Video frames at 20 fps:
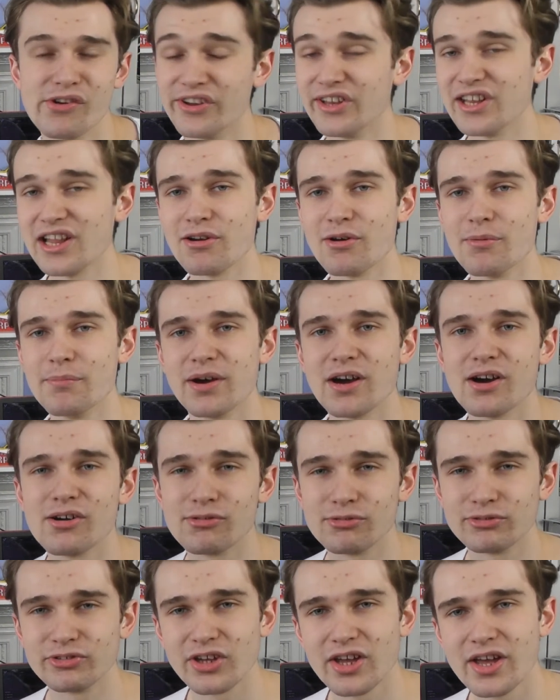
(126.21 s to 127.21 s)
And lo and
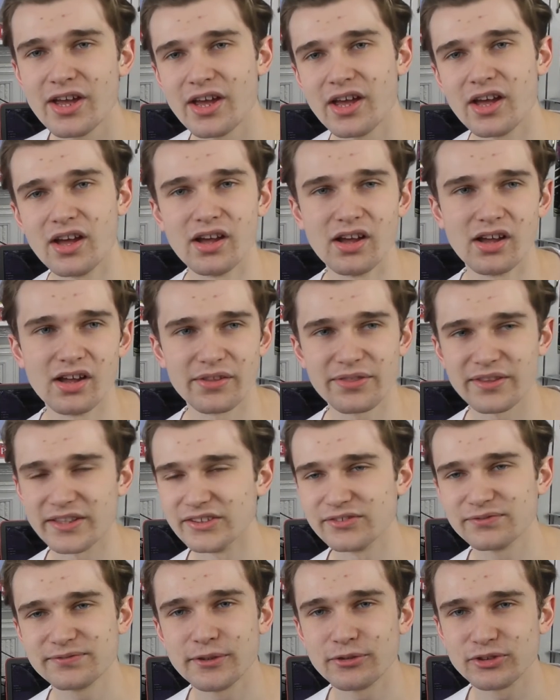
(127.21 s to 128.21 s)
behold, I think
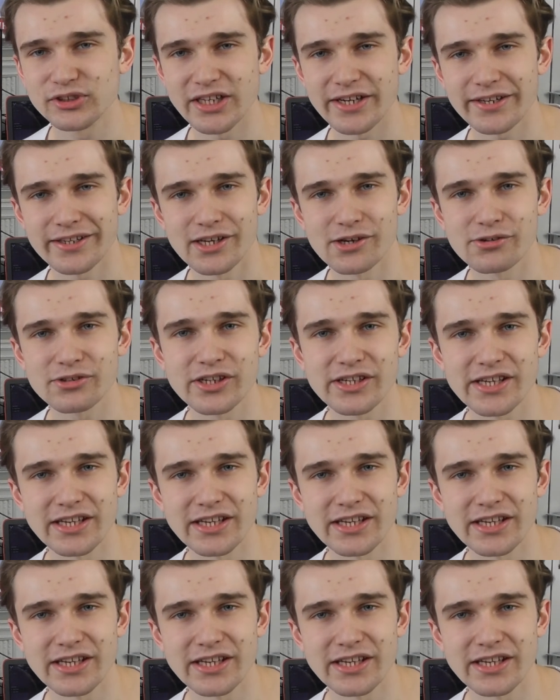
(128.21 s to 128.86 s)
it's Phil Jagielka